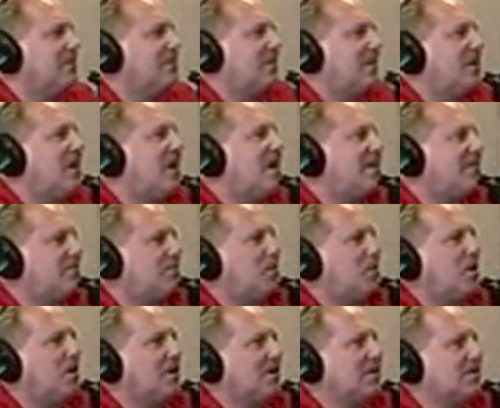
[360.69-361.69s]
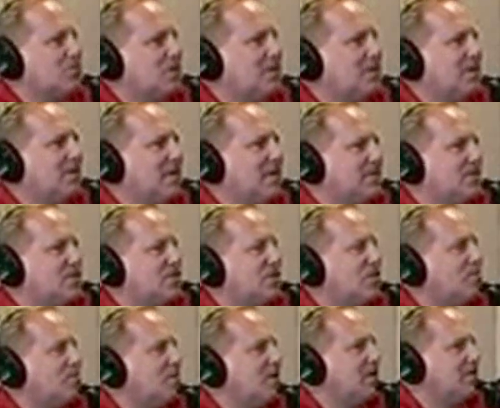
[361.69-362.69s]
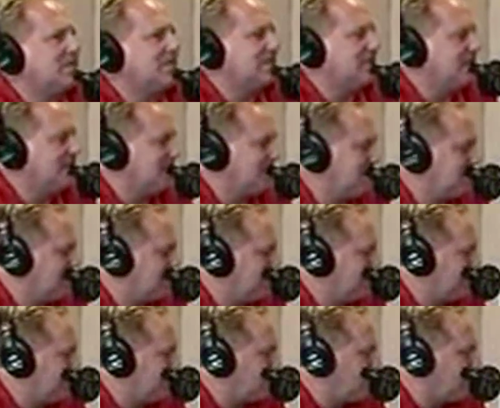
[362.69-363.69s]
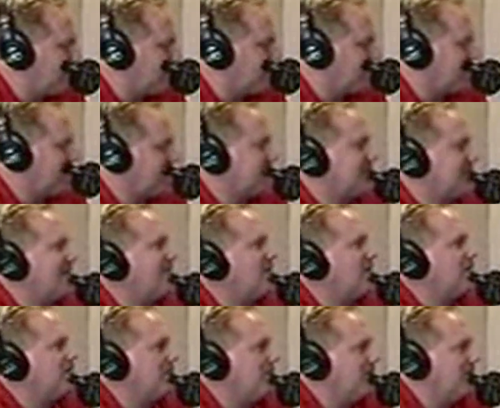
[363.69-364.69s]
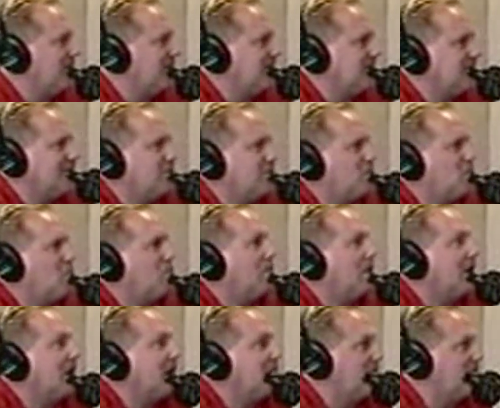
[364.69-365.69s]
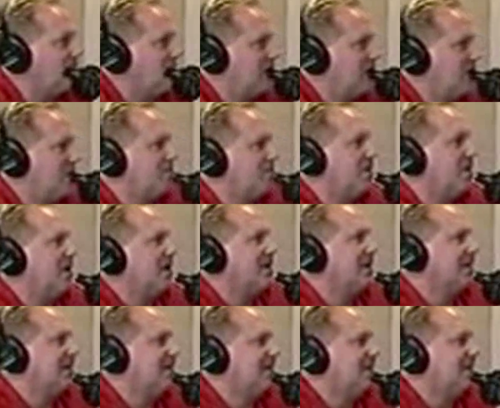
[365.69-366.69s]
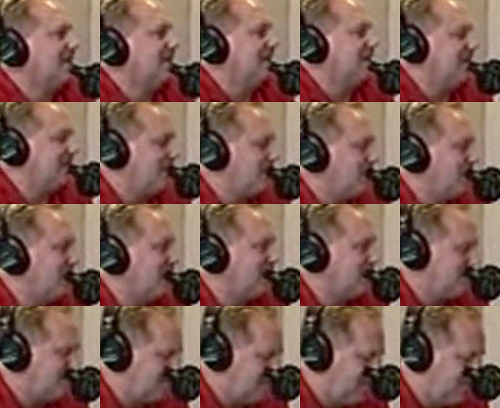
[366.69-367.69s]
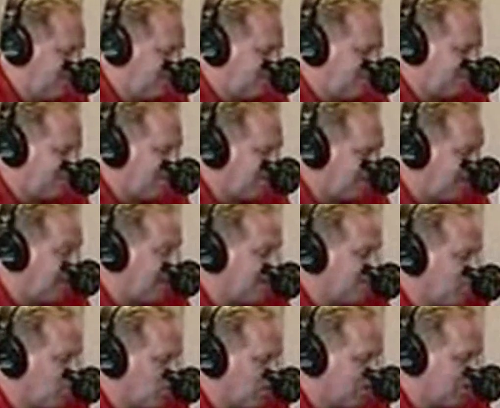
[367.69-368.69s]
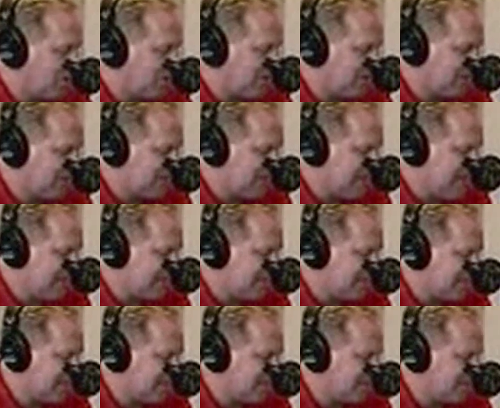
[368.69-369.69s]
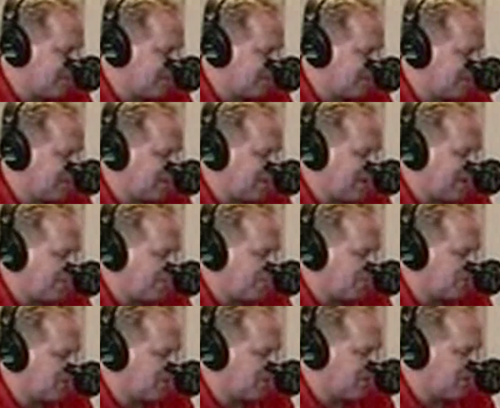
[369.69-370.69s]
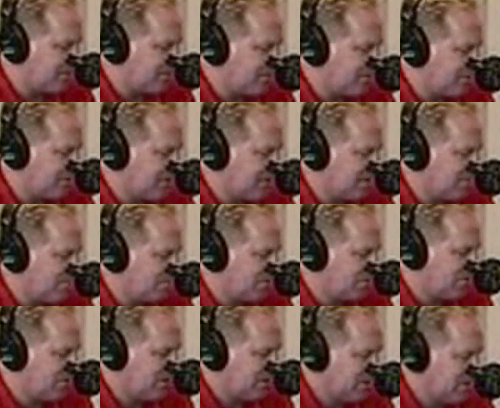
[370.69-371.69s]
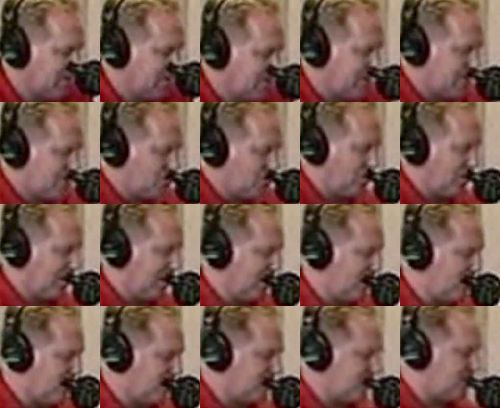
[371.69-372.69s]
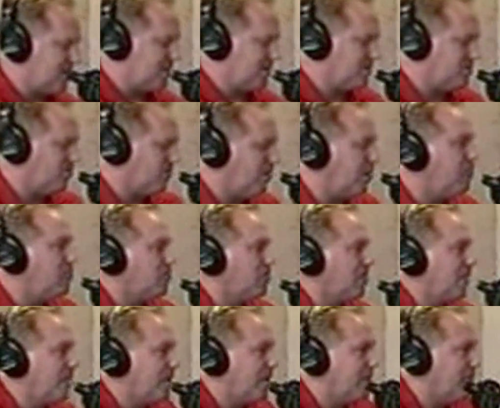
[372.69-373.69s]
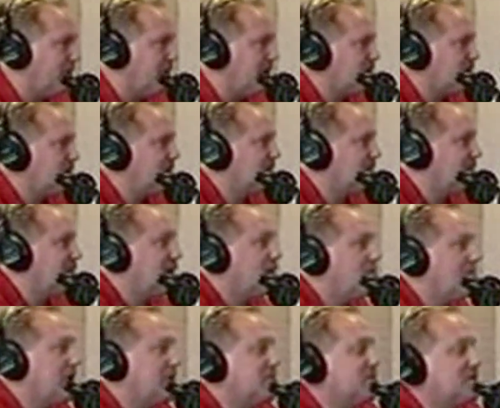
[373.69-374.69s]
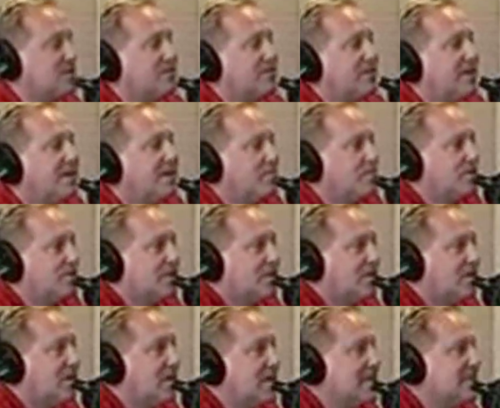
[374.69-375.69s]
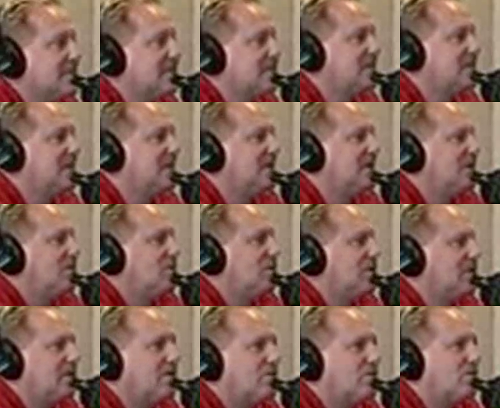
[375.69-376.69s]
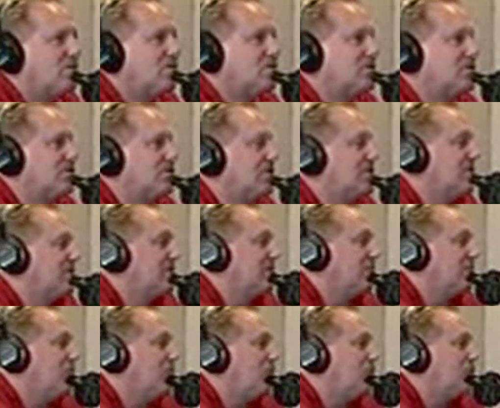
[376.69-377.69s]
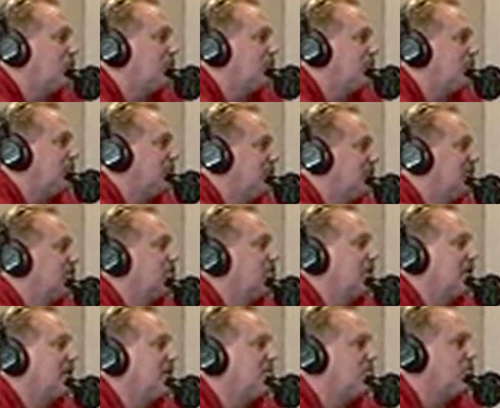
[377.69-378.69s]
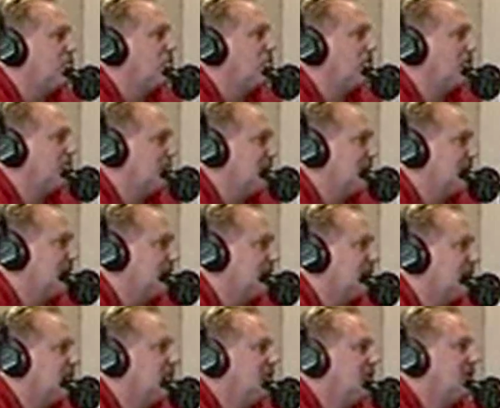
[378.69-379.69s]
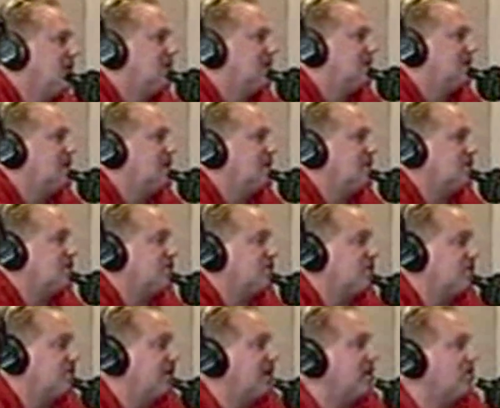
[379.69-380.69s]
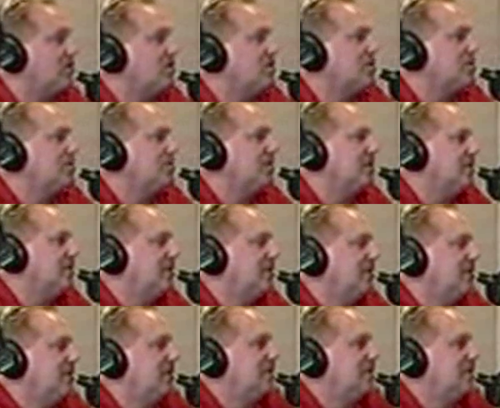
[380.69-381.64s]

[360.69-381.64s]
a home? A lot of them are. We hear that so much that you know, I got to save up. I got to save up more money before I can buy. And again, more interesting stats is 68% of the first-timers and 28% of the repeat buyers have down payments of 5% or less. What they don't know is there's multiple zero-down programs out there, not just for veterans, but